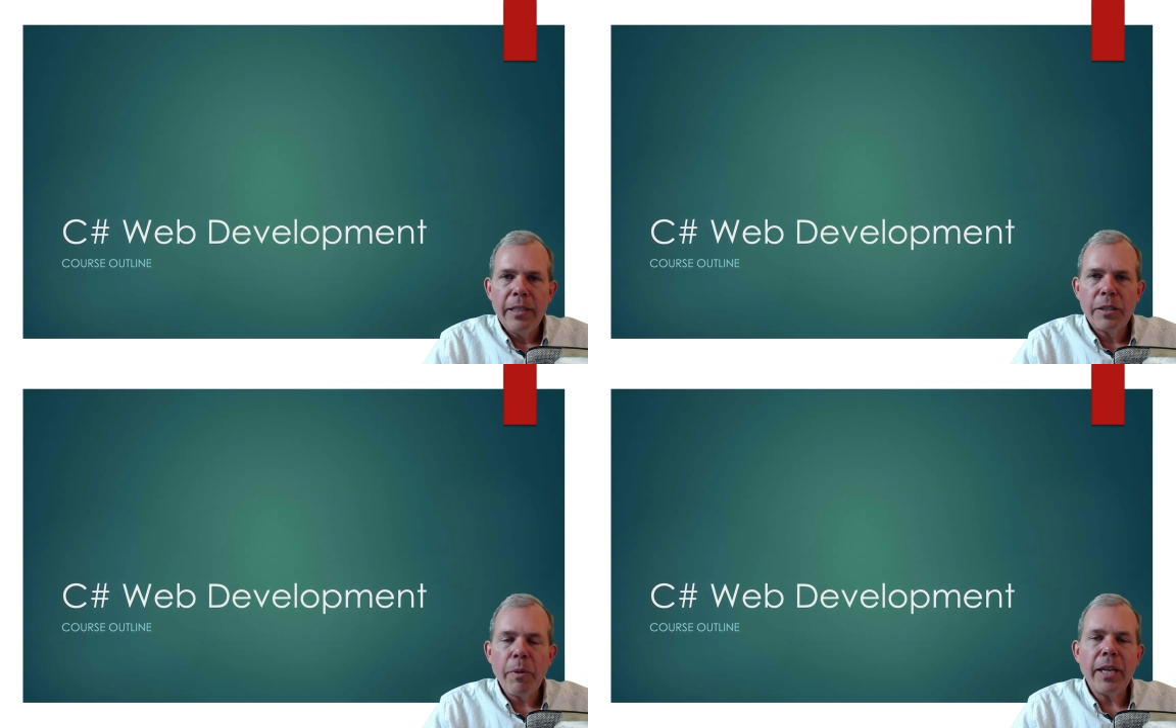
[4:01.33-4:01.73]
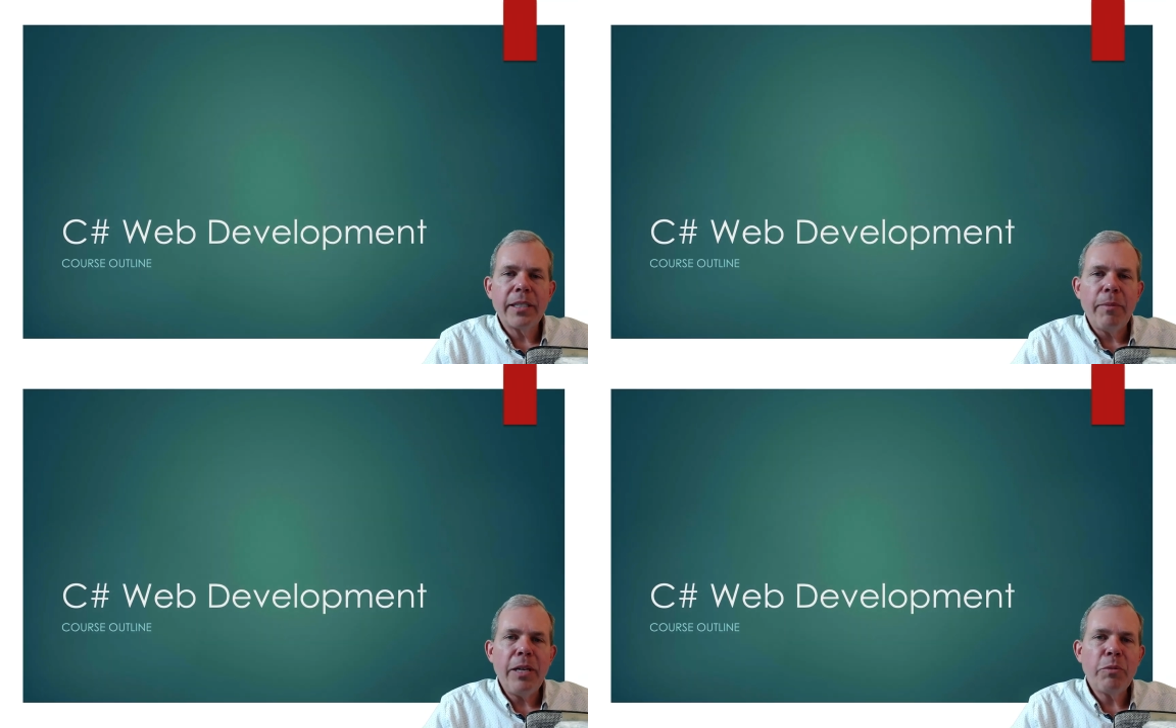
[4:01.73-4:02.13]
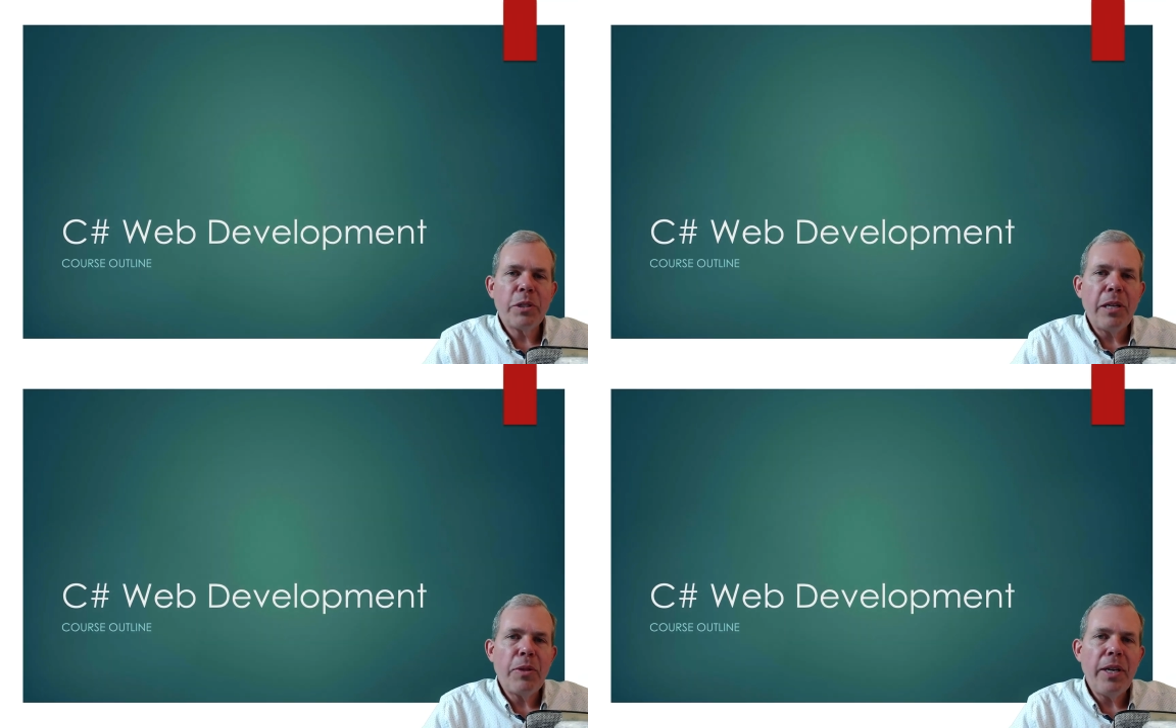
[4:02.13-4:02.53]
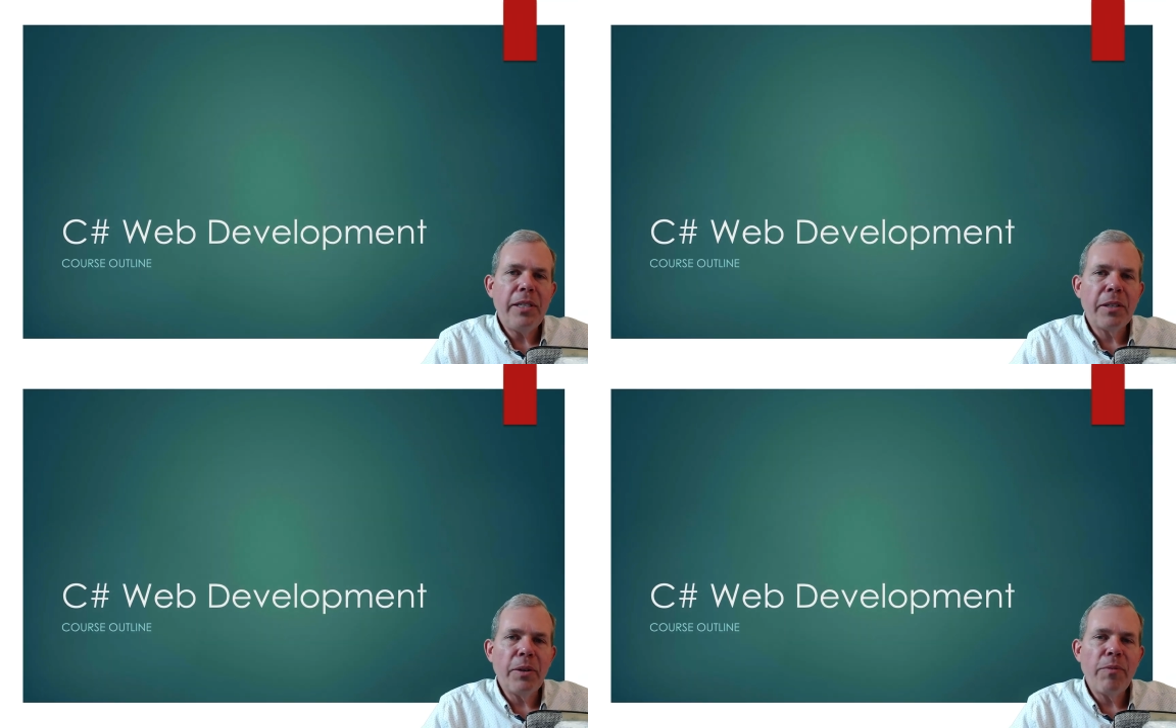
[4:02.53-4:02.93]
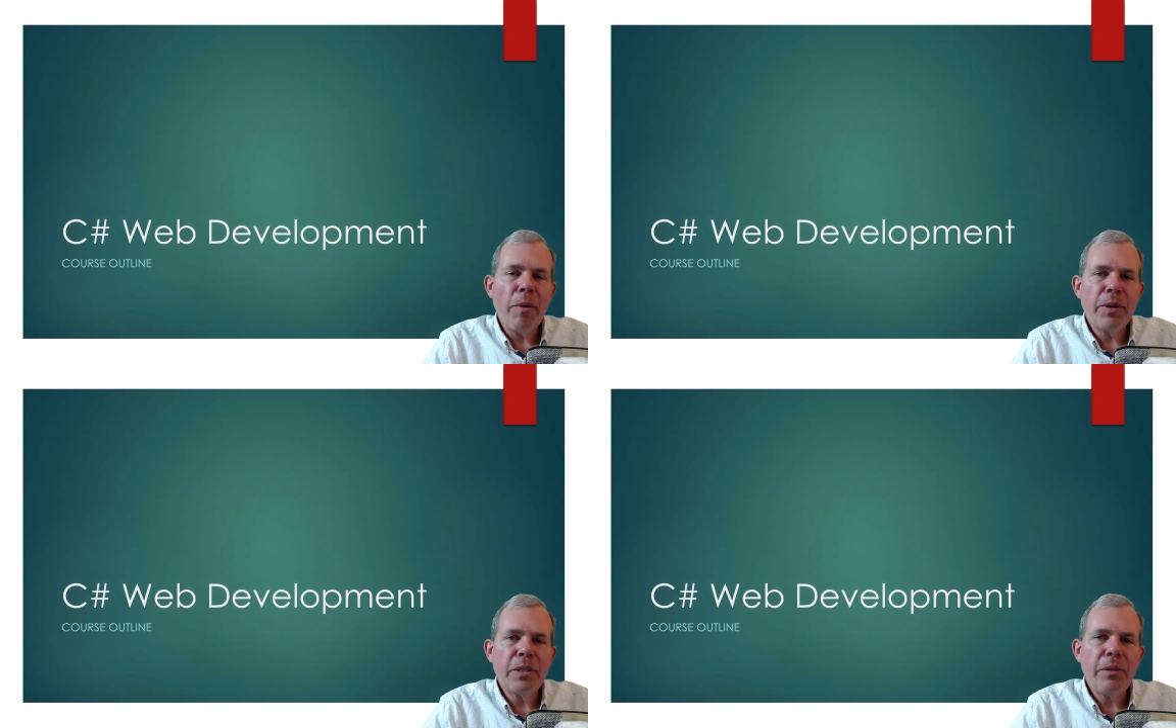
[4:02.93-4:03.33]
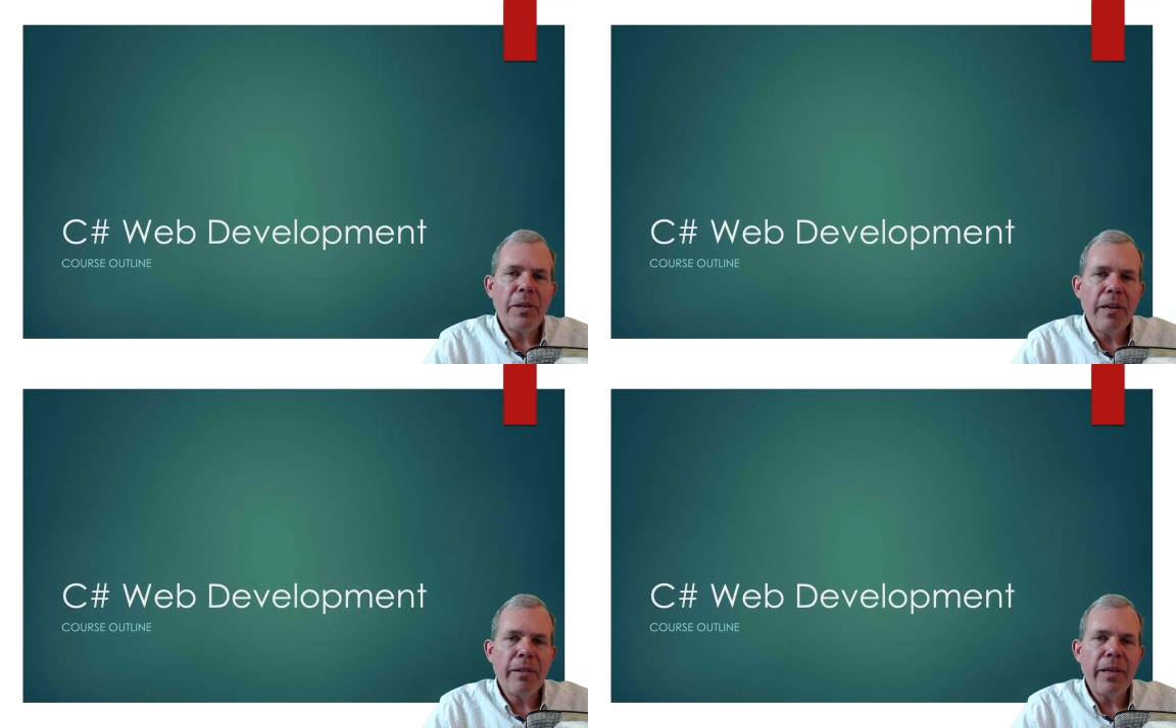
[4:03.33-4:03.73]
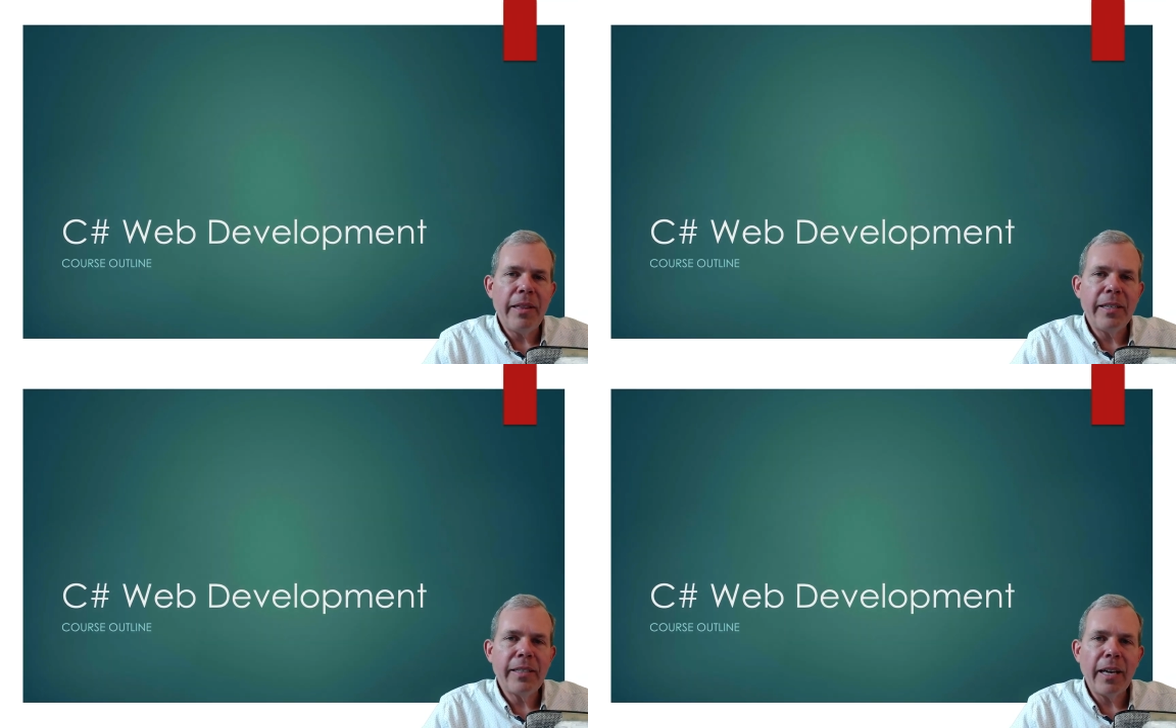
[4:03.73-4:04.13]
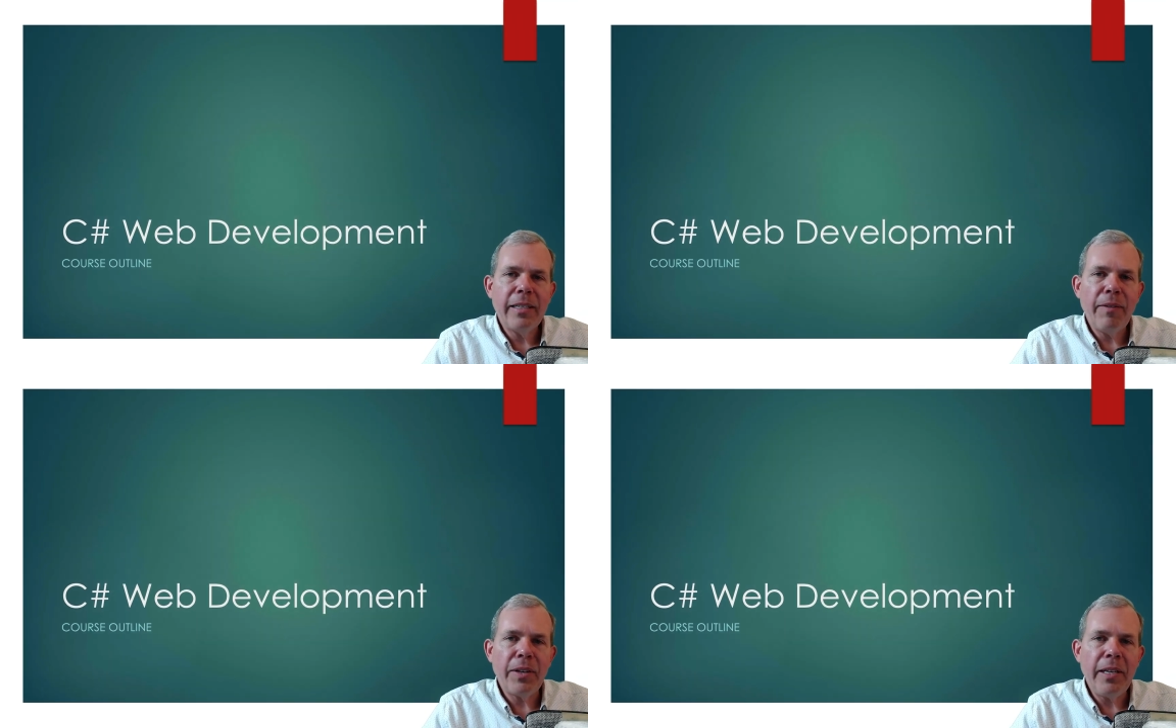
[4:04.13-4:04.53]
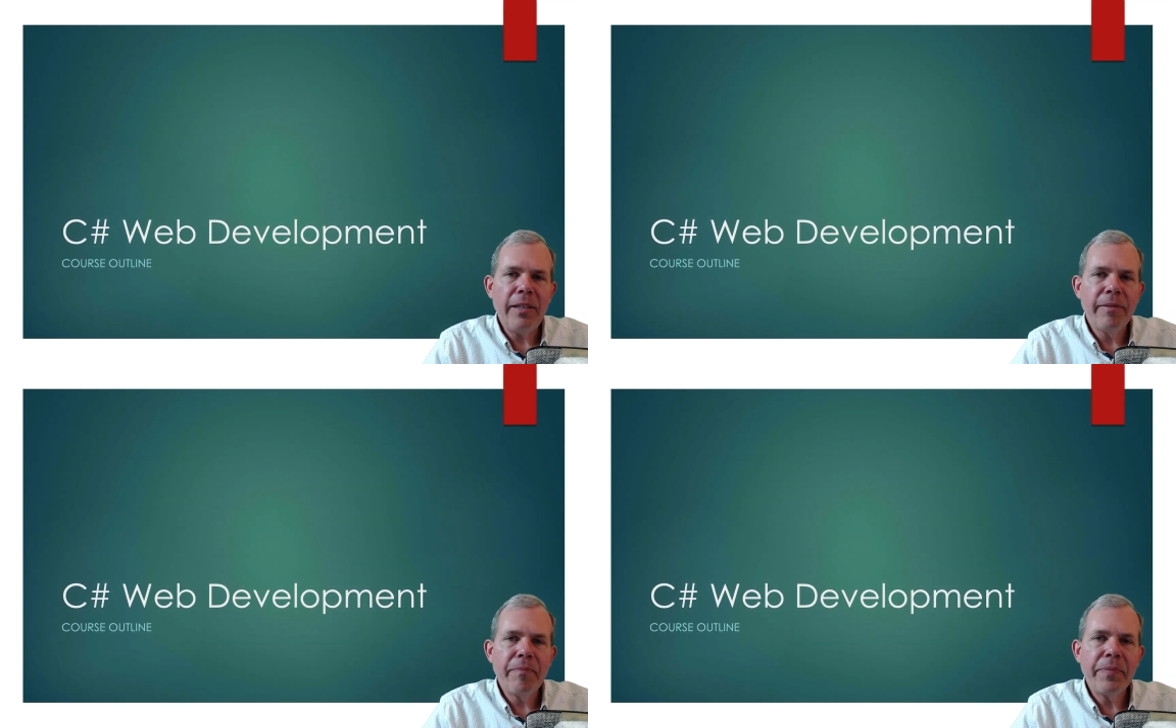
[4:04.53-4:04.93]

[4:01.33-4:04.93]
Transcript: So we got some interesting things to look forward to here in this activity.